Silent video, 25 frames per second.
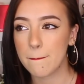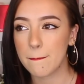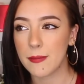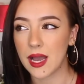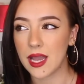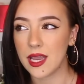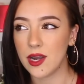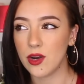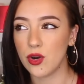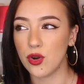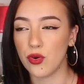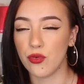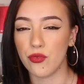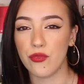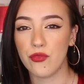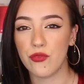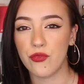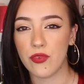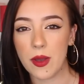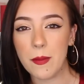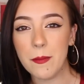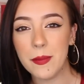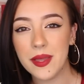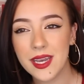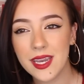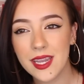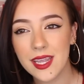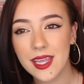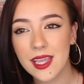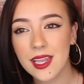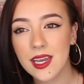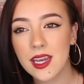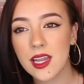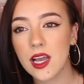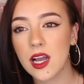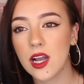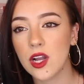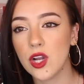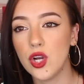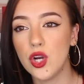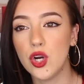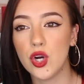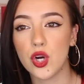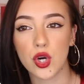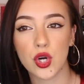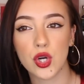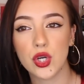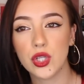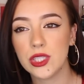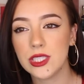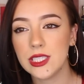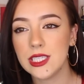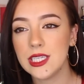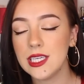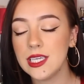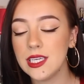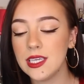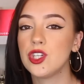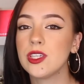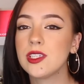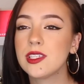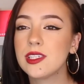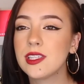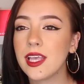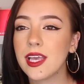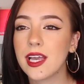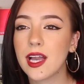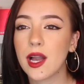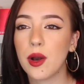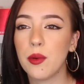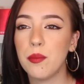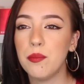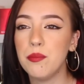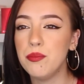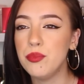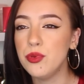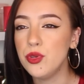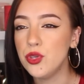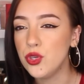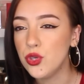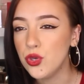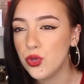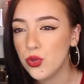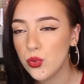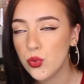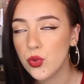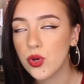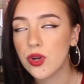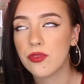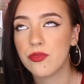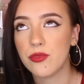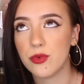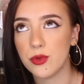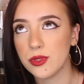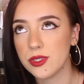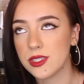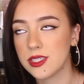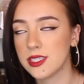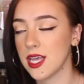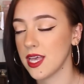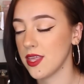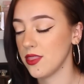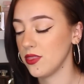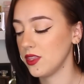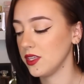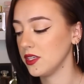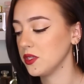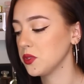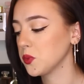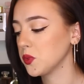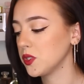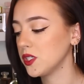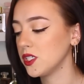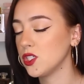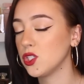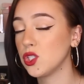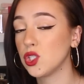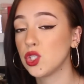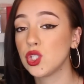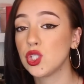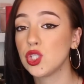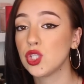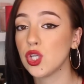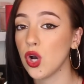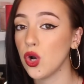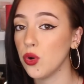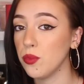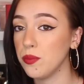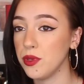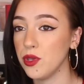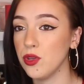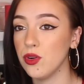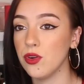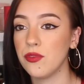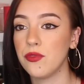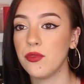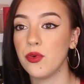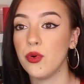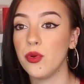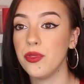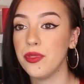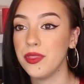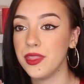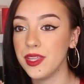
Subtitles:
I don't know, feminine, girly, just like a beautiful scent. This one is so beautiful.